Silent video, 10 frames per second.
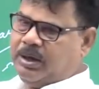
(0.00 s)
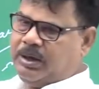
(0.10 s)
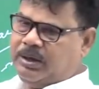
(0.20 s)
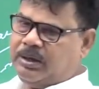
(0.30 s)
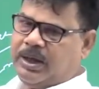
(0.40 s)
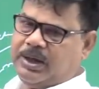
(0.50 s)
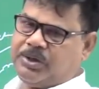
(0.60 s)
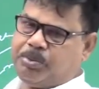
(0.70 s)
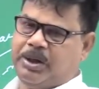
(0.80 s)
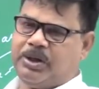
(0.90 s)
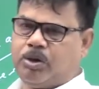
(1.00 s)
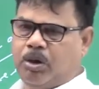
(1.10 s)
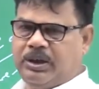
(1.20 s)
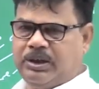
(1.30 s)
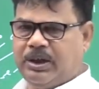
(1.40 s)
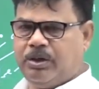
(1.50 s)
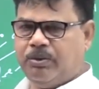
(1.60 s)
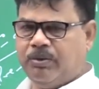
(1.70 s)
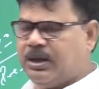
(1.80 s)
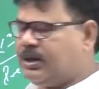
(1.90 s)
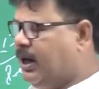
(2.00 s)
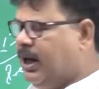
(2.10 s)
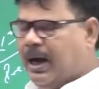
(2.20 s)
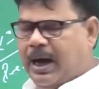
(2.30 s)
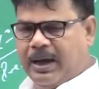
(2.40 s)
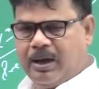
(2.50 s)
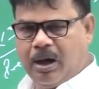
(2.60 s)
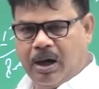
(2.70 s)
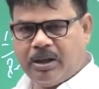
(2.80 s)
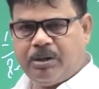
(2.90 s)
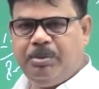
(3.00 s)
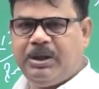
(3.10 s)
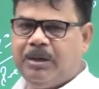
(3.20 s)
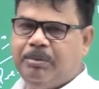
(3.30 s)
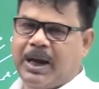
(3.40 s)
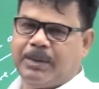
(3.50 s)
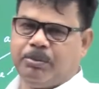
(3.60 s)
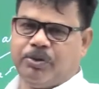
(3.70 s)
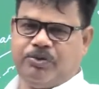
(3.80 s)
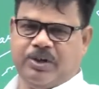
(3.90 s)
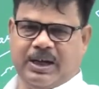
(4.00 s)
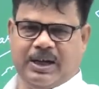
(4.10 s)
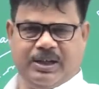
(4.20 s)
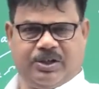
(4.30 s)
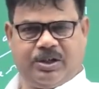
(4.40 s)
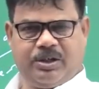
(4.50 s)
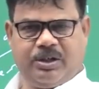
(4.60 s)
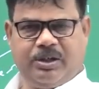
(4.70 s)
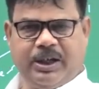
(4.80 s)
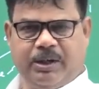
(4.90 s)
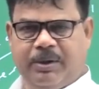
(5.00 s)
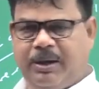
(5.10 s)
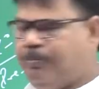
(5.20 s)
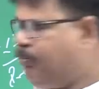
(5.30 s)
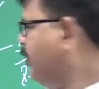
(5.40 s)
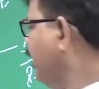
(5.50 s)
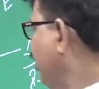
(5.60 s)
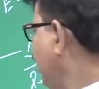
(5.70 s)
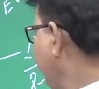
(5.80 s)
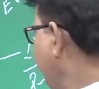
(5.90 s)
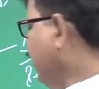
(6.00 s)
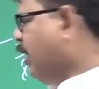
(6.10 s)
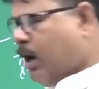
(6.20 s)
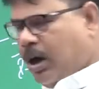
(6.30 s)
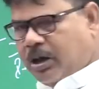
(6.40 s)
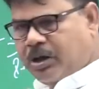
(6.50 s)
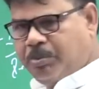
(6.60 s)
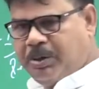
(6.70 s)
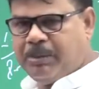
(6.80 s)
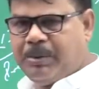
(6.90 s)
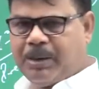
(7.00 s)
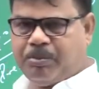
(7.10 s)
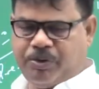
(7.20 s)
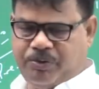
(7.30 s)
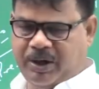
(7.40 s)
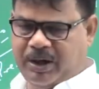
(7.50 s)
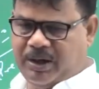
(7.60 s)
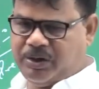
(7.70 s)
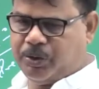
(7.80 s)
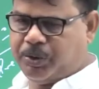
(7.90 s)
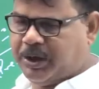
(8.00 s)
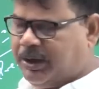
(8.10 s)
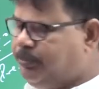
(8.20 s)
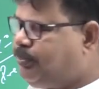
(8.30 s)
in the space or in the universe, and Earth became atmosphereless. Getting well? When Earth became atmosphereless, you see,